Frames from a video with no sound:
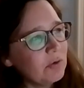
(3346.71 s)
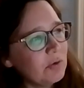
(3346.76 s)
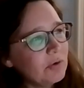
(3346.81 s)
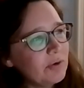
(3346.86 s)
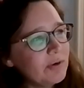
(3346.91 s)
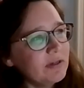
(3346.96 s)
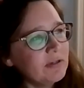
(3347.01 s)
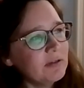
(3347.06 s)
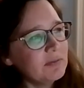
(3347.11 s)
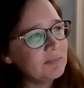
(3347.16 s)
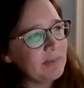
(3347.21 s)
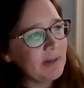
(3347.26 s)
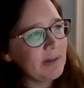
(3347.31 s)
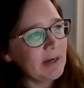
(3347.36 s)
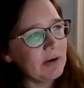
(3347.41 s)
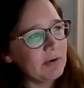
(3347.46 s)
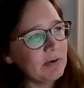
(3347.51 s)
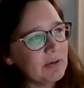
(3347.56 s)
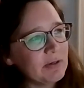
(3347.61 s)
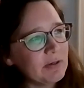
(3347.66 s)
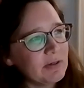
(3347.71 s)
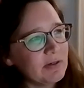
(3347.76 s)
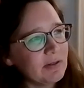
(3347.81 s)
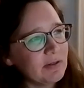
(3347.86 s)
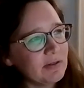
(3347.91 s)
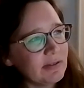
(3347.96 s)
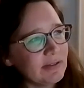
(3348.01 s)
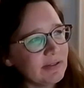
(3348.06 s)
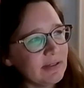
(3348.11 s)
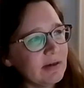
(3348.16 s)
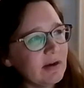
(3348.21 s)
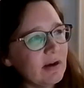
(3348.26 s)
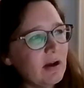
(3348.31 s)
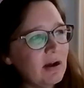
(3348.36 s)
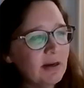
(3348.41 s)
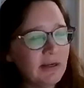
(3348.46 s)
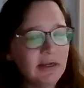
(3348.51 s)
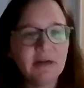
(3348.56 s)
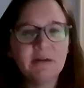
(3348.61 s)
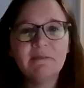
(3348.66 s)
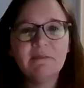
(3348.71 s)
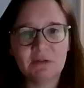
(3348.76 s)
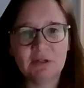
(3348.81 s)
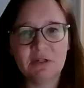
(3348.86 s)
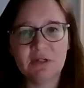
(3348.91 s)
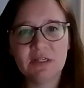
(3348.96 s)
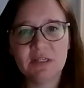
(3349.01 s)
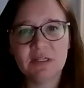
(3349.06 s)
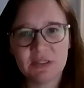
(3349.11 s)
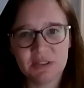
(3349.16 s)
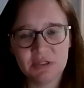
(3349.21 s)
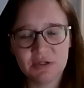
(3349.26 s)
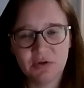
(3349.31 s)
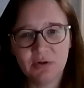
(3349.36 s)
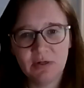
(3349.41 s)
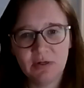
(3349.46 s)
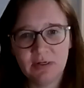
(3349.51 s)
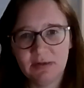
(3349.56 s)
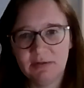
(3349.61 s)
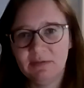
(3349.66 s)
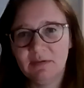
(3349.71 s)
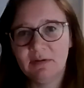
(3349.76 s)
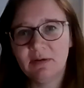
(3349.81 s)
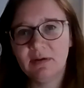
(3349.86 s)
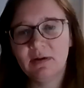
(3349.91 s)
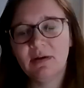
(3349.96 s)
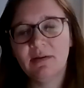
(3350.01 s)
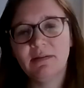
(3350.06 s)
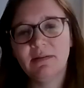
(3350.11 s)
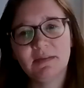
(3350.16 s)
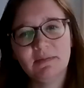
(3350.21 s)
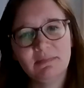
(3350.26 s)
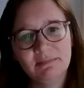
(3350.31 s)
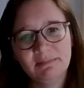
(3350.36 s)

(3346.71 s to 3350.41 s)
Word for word: oil powered hot air furnace. So a, a